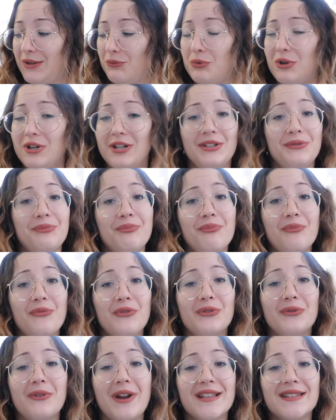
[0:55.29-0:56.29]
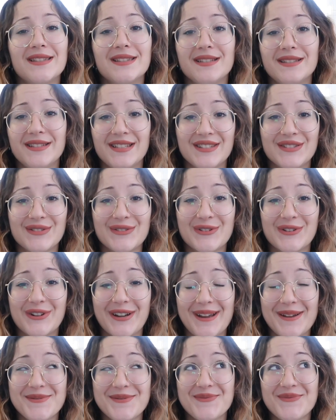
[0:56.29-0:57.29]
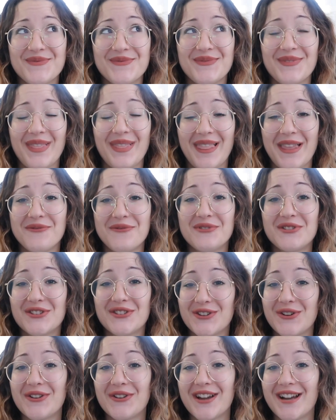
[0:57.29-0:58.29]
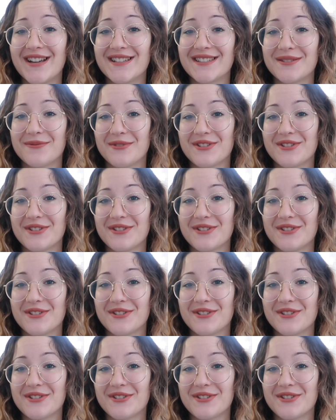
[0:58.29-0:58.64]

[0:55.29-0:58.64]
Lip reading: well, the rest is history. Let me show you guys the